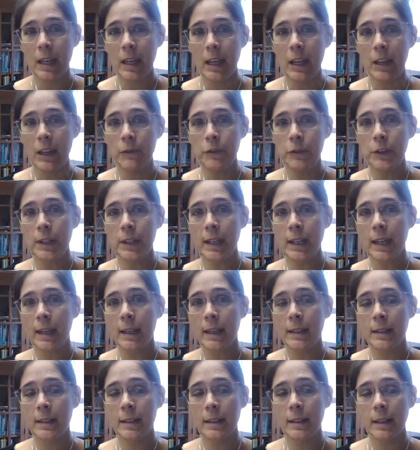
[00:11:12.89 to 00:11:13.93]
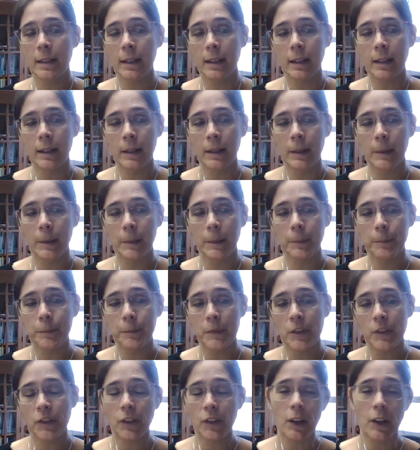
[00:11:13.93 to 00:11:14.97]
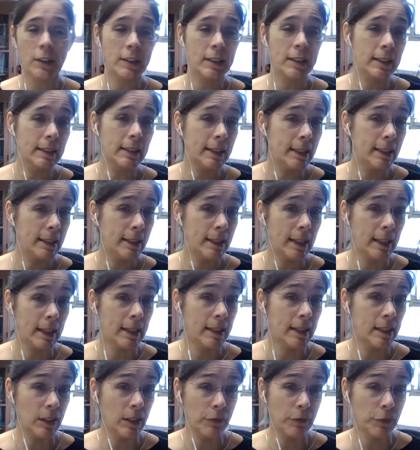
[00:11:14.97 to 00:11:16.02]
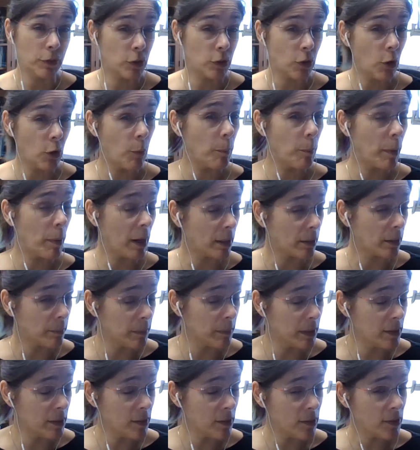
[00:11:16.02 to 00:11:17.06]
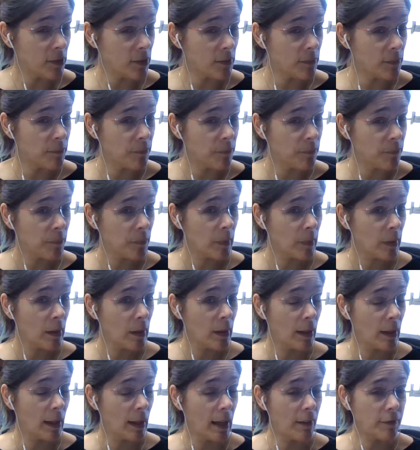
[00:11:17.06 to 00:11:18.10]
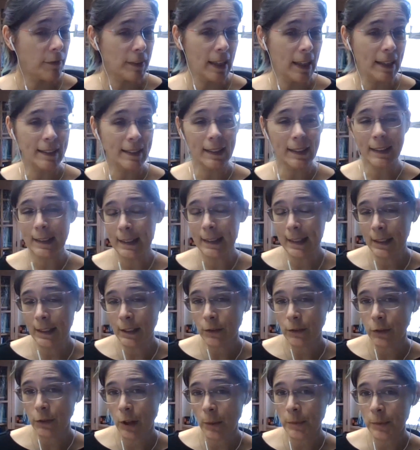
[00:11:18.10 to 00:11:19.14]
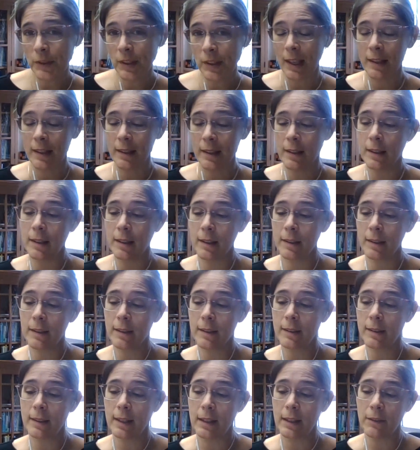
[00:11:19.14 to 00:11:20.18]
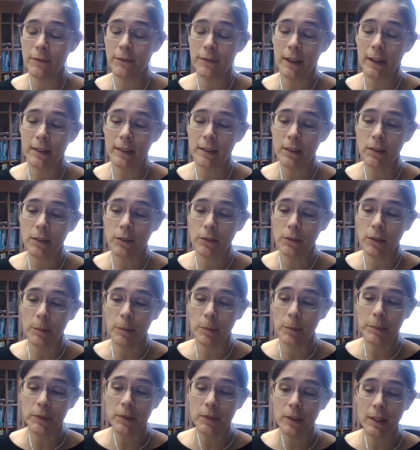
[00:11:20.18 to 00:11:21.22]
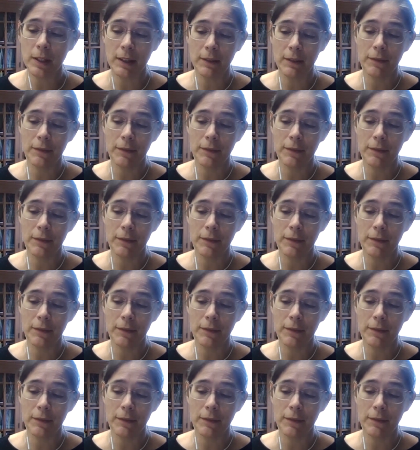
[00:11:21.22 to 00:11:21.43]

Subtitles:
If you can start clean in different compartments, have like the clean crops and the infested crops